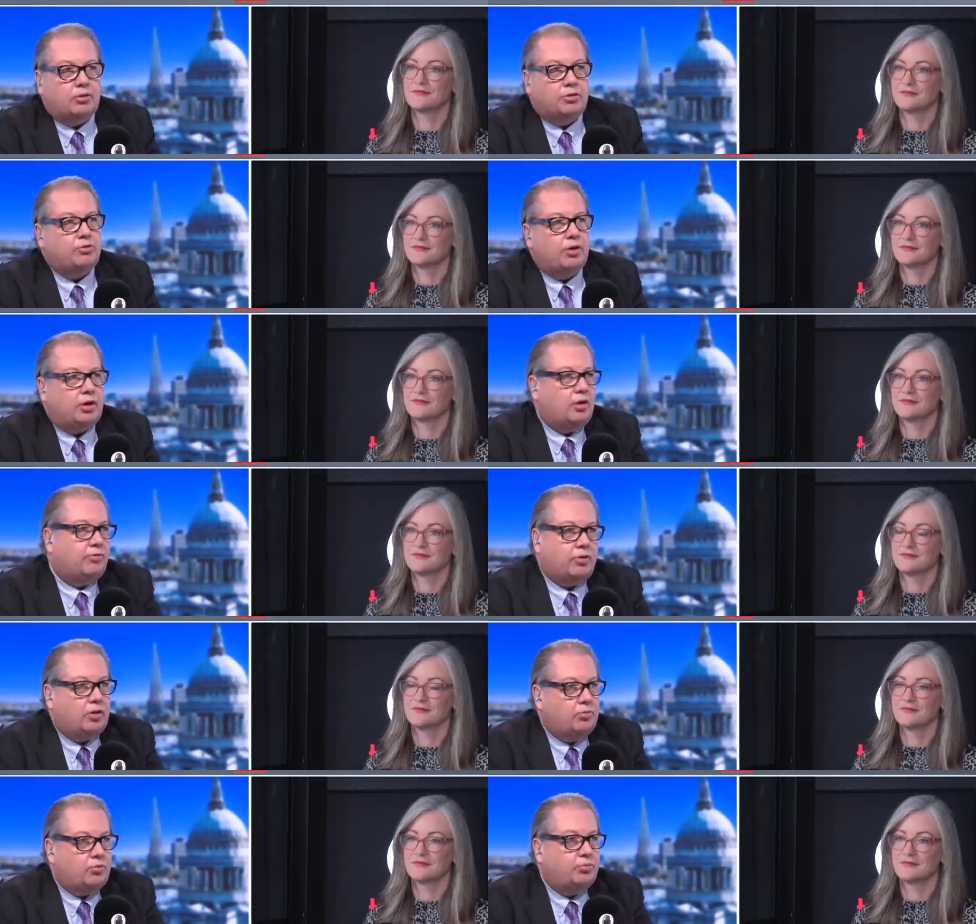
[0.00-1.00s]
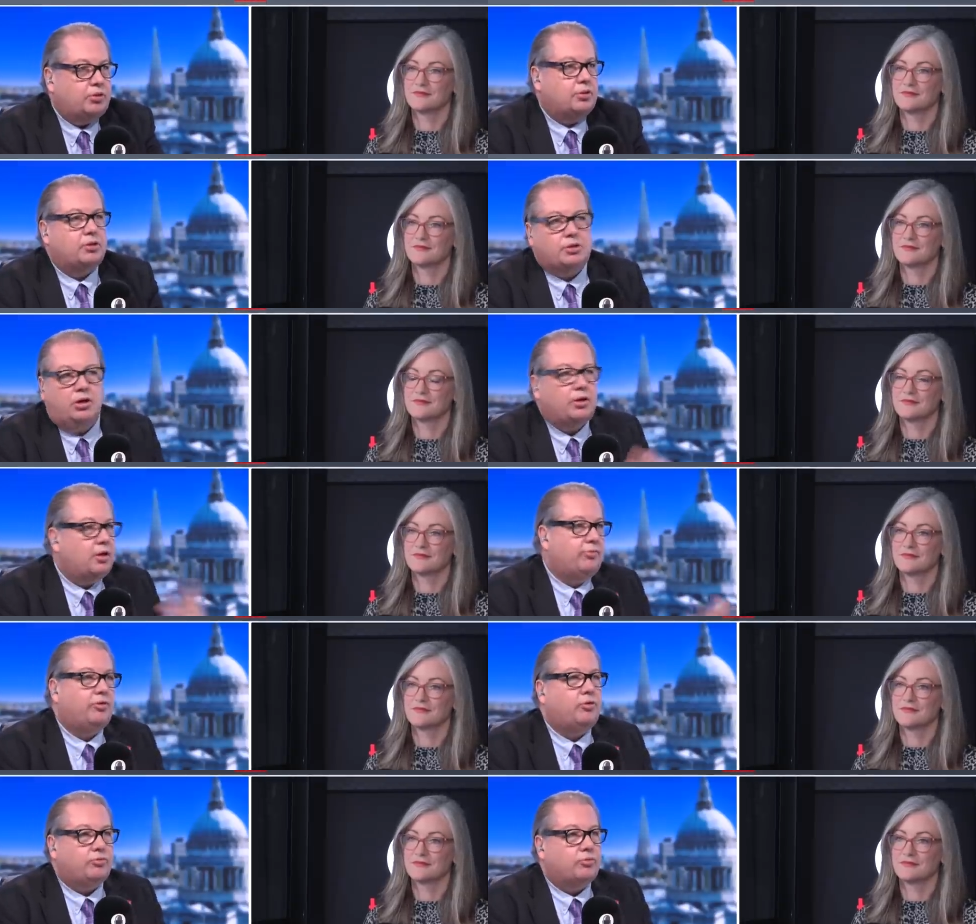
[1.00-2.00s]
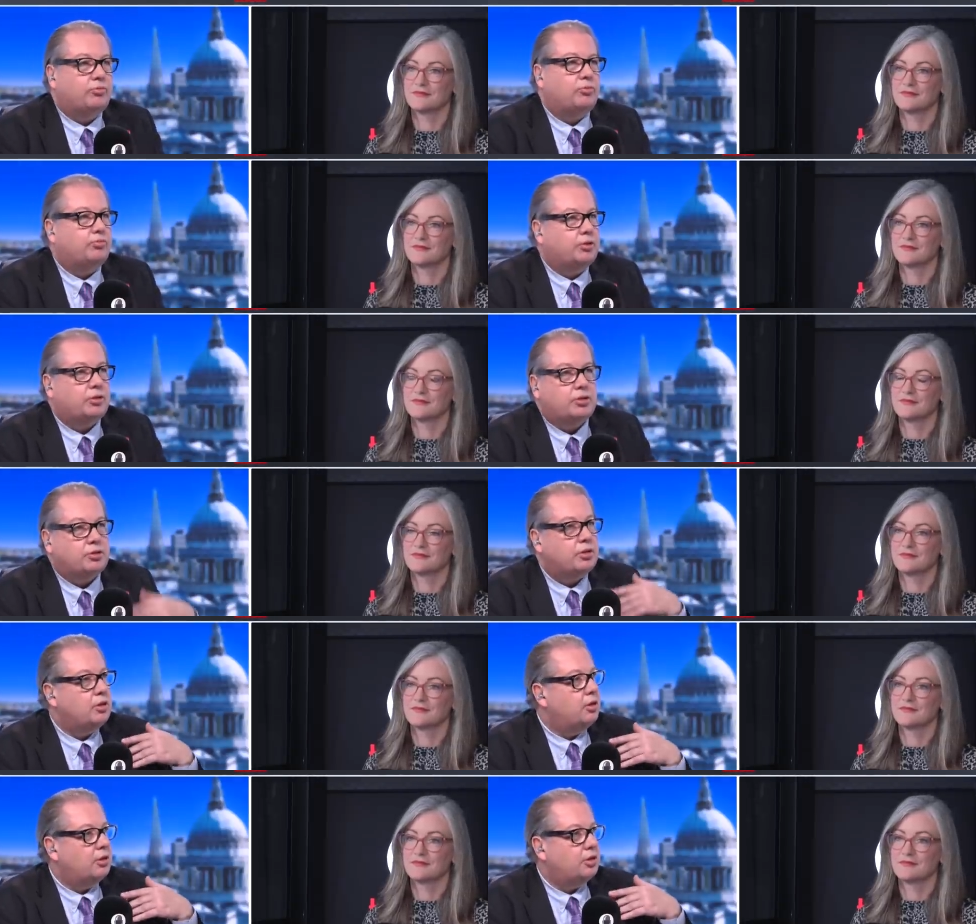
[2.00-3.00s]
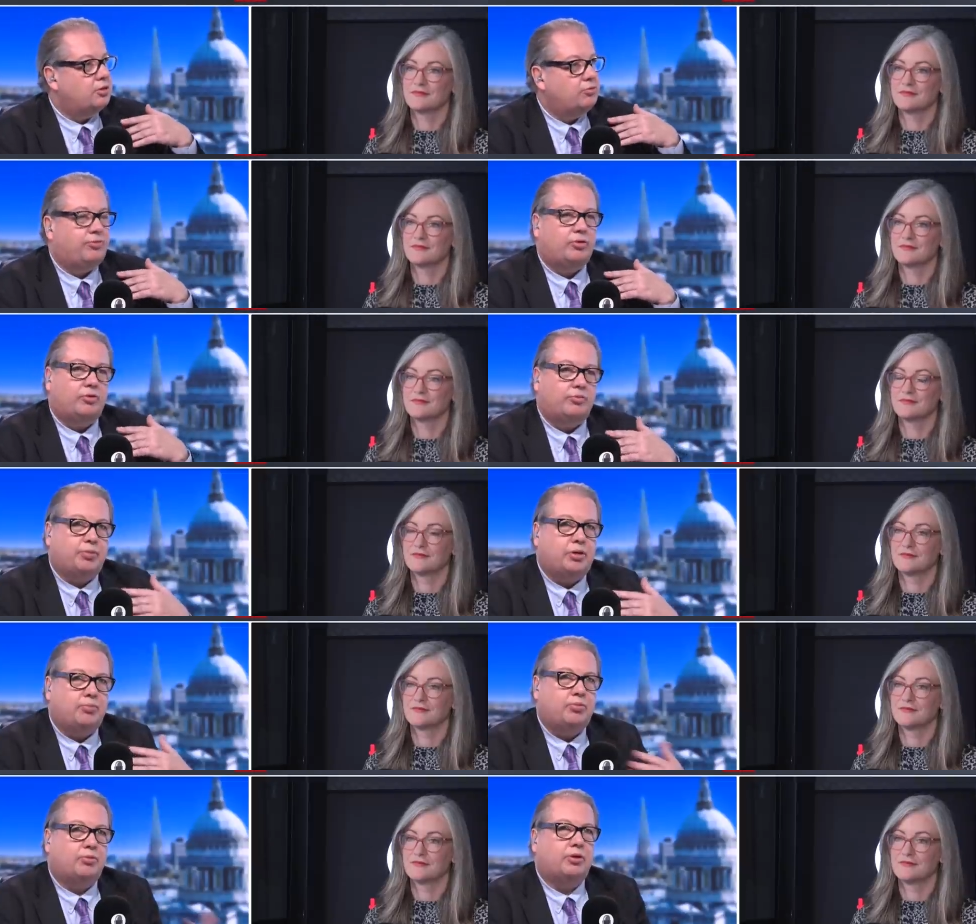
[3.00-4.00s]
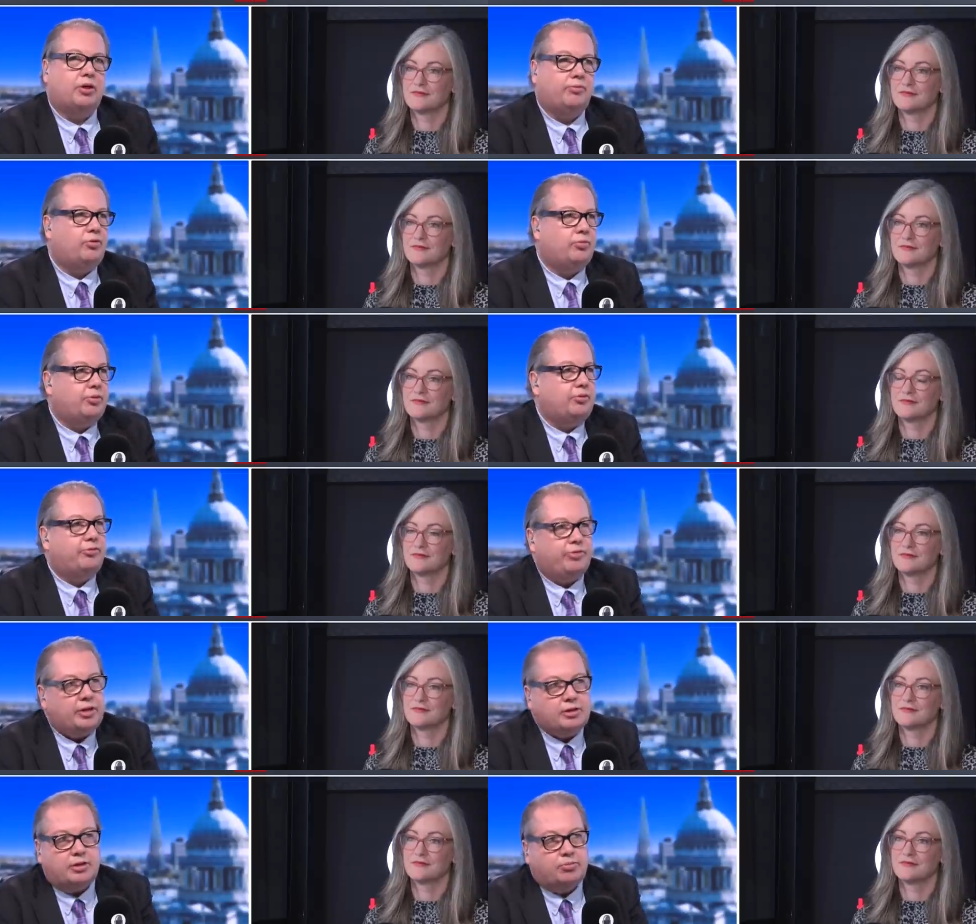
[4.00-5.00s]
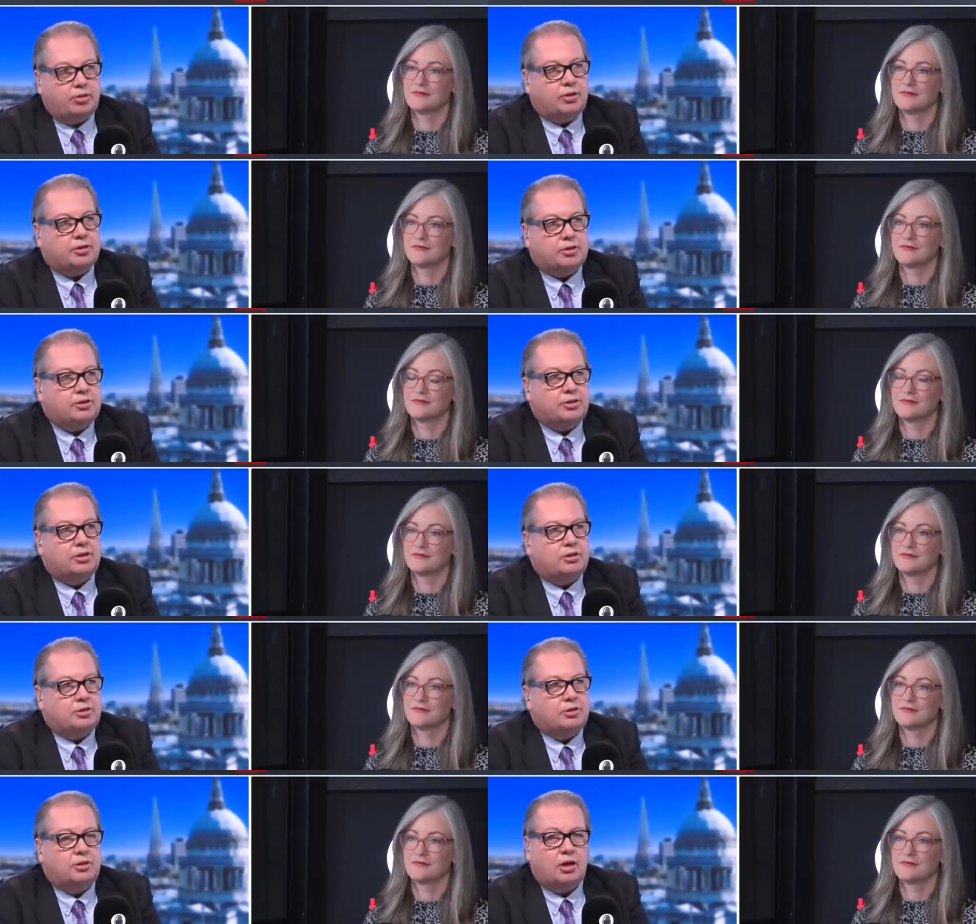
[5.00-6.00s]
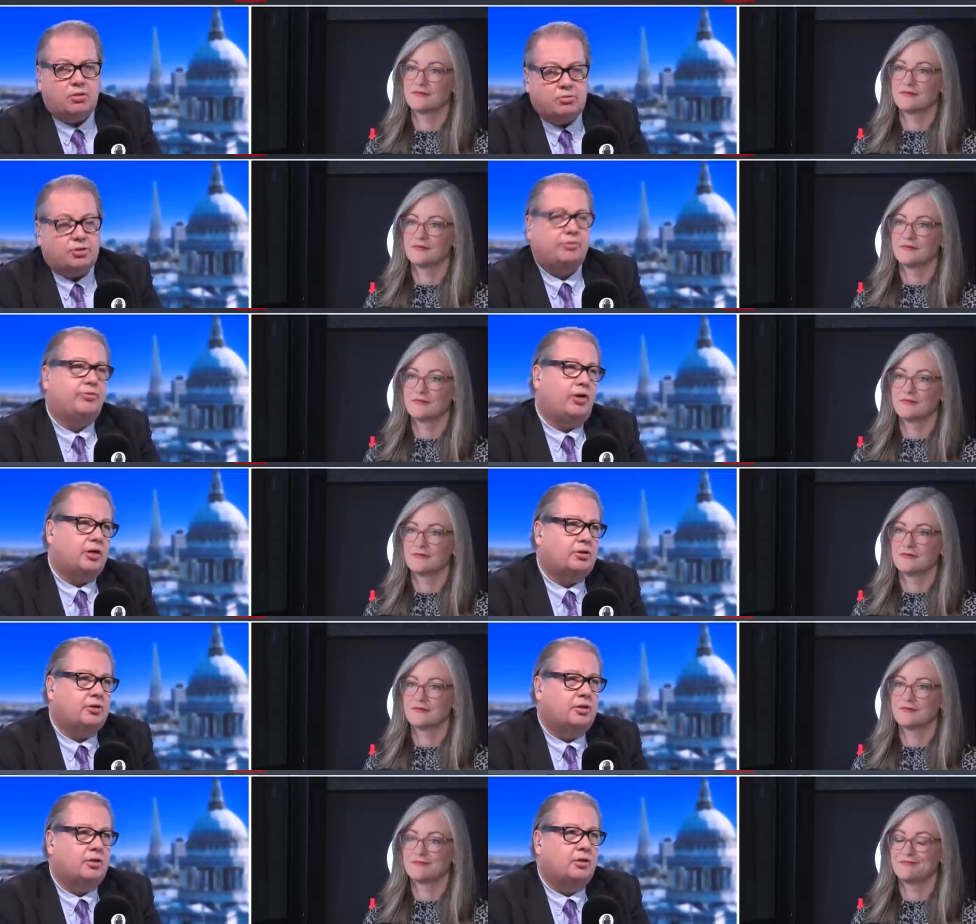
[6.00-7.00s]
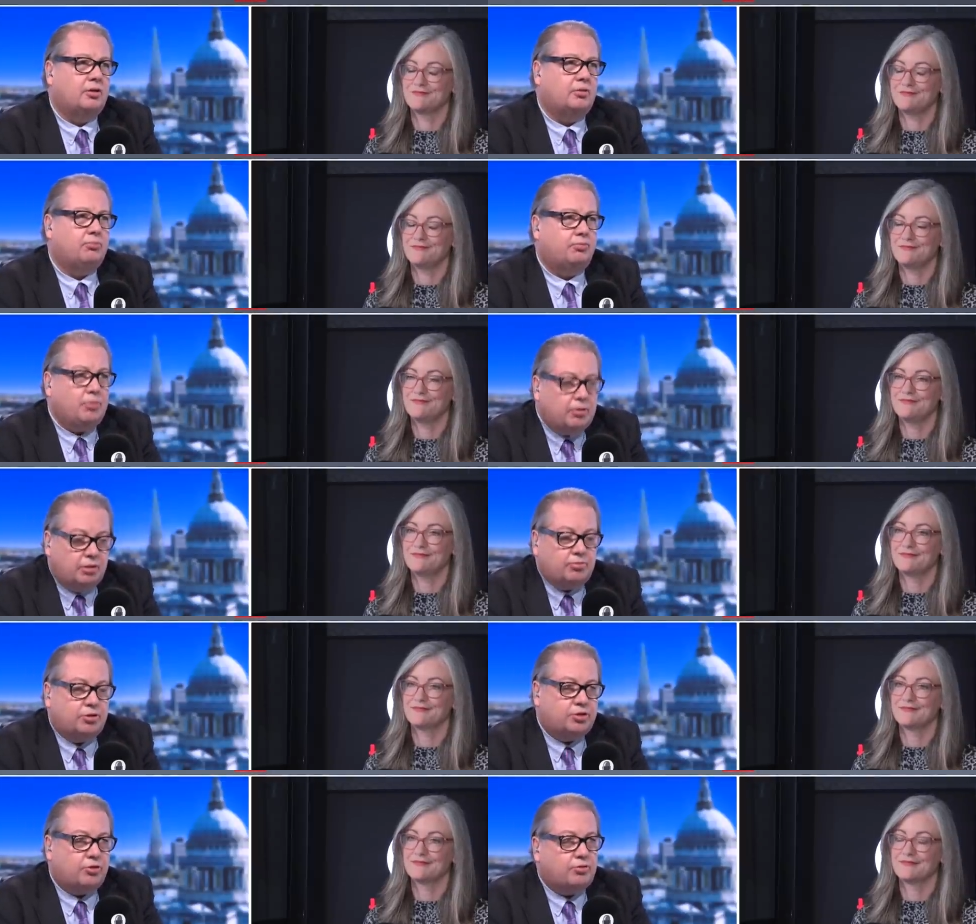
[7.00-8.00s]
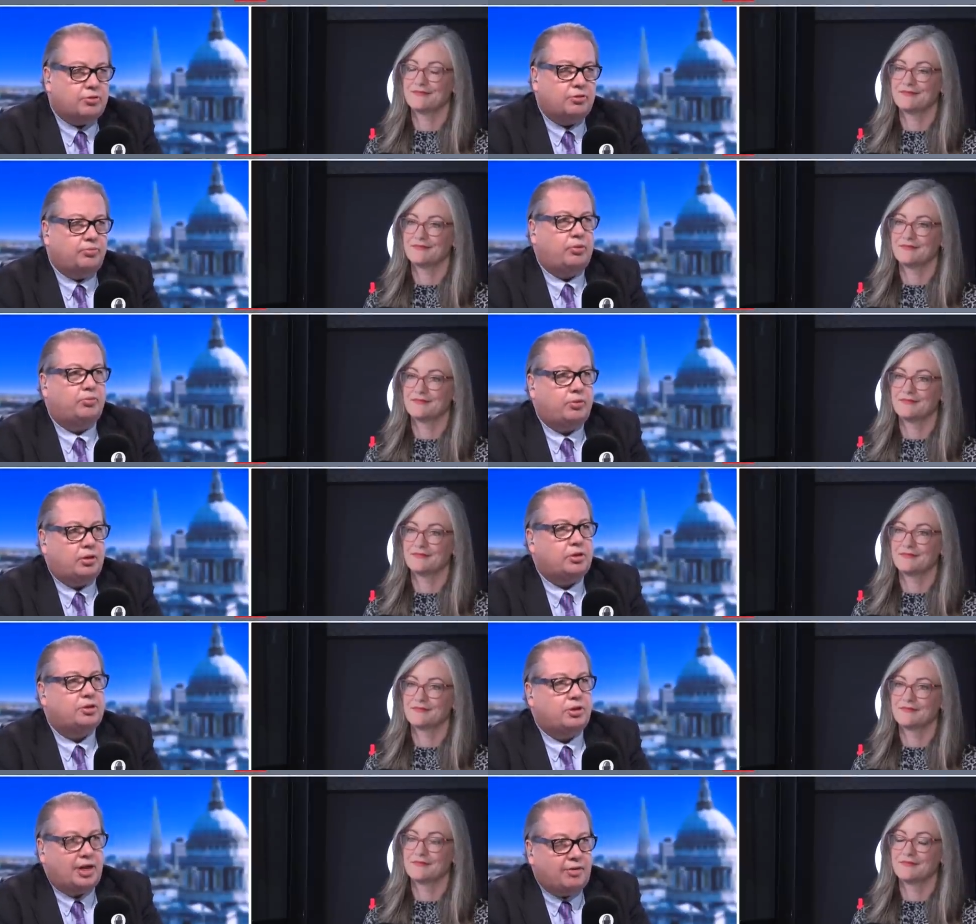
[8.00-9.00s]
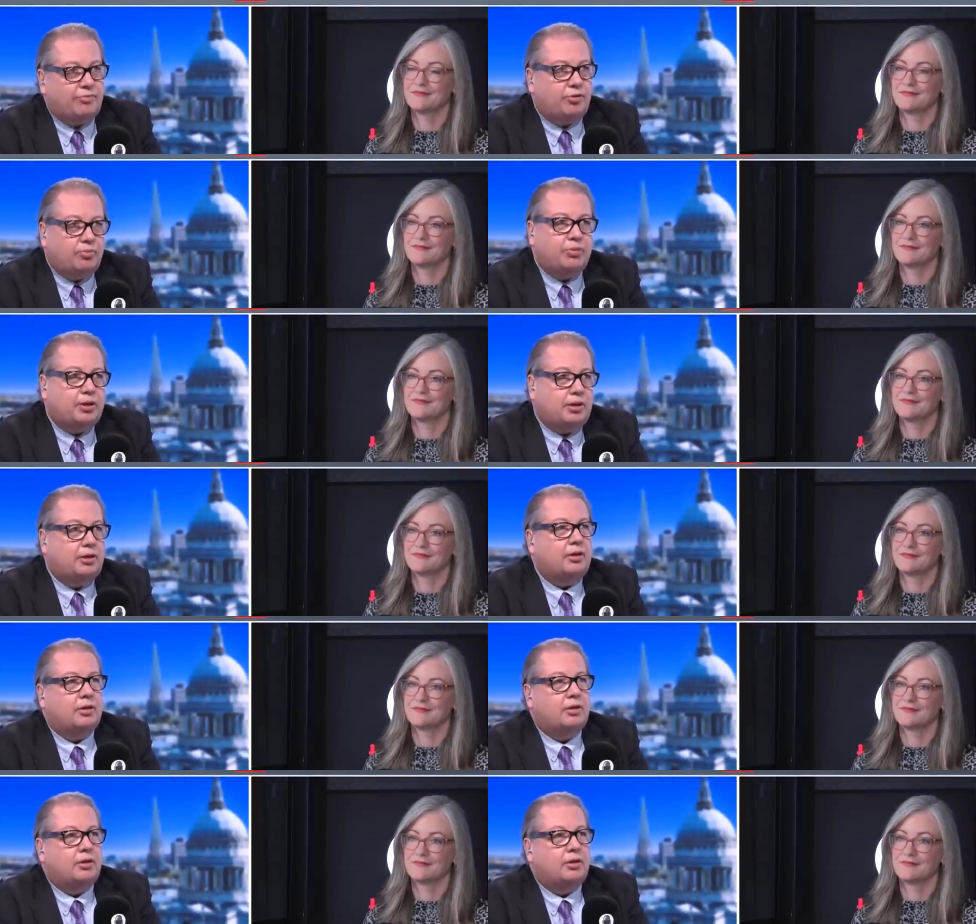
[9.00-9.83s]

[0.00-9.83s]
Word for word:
Speaker 1: Do they have comorbidities? Are they vulnerable? Because there's an awful lot of people that have not been affected by this disease. Loads, in fact. Mm. But the majority of the population have not been